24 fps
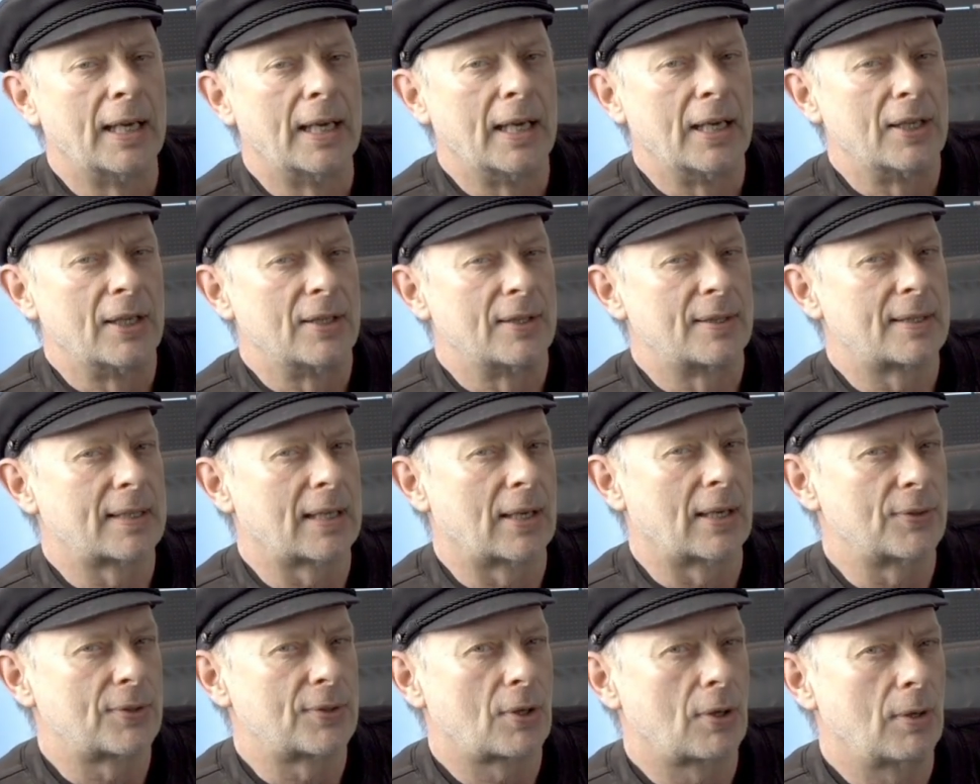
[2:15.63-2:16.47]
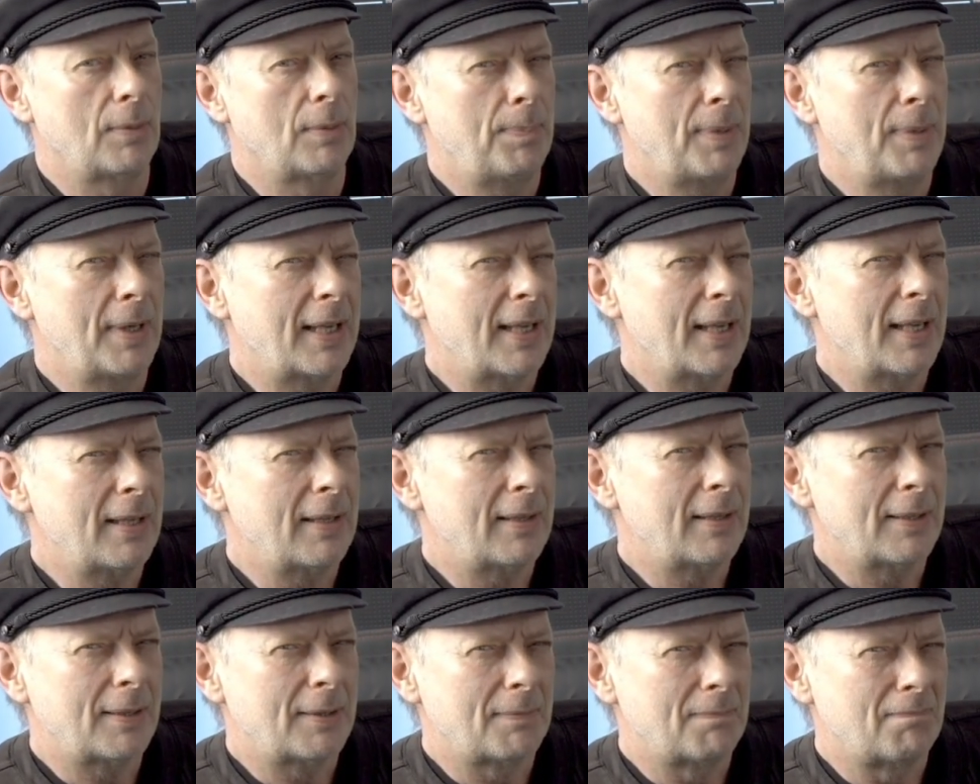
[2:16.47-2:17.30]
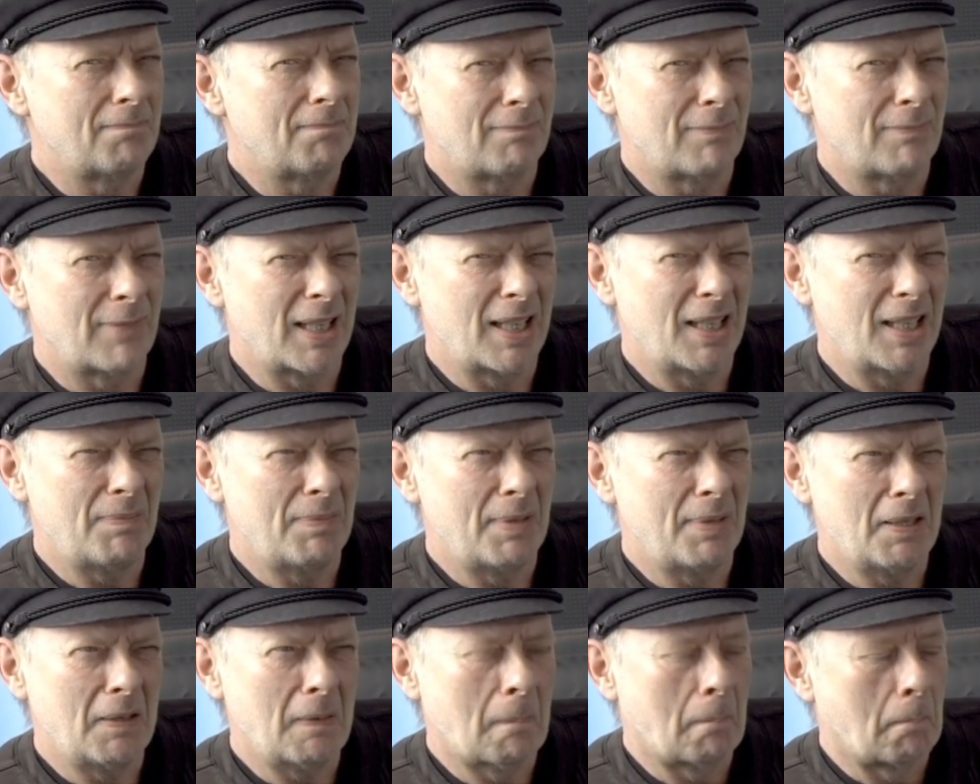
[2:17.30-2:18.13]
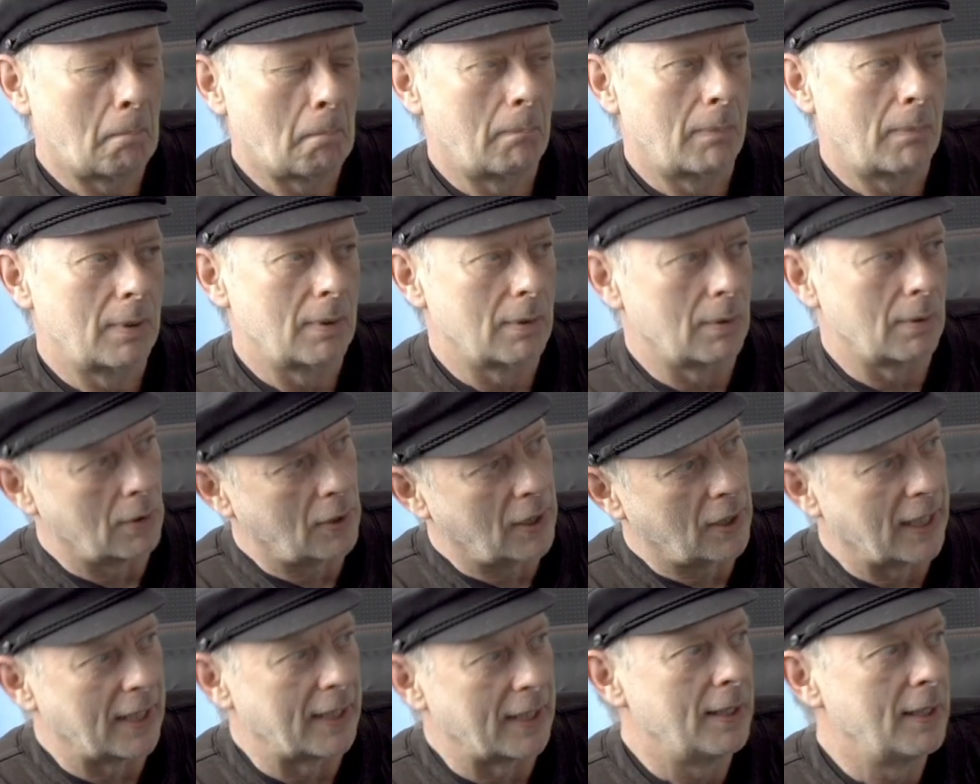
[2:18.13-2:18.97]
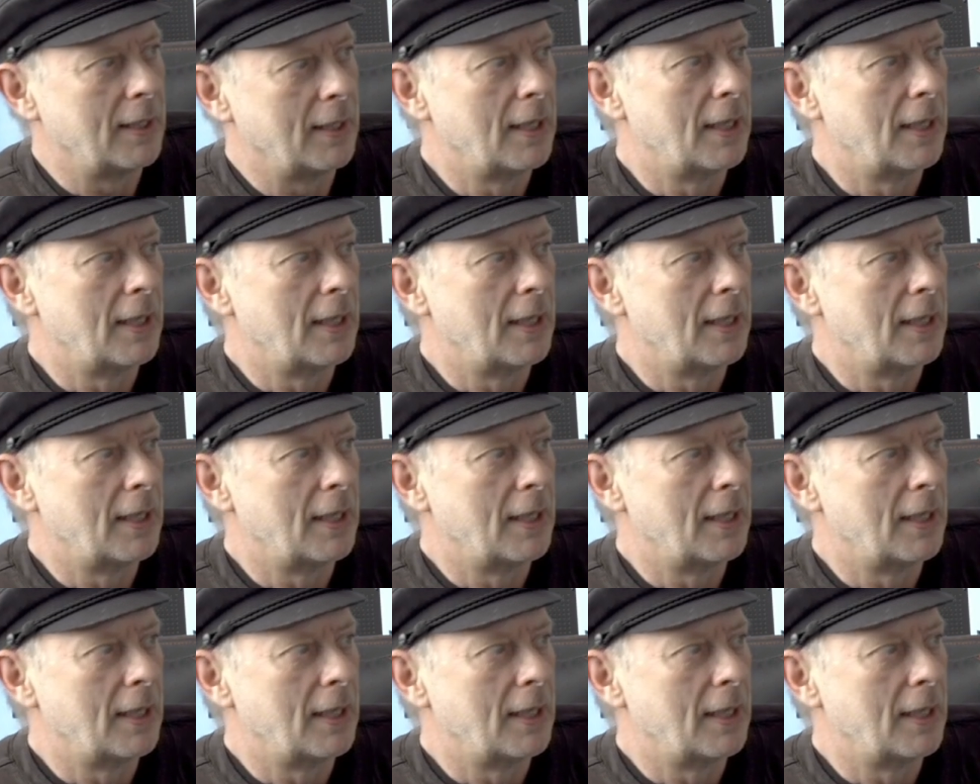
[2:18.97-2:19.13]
Sounds complicated? Maybe. Okay.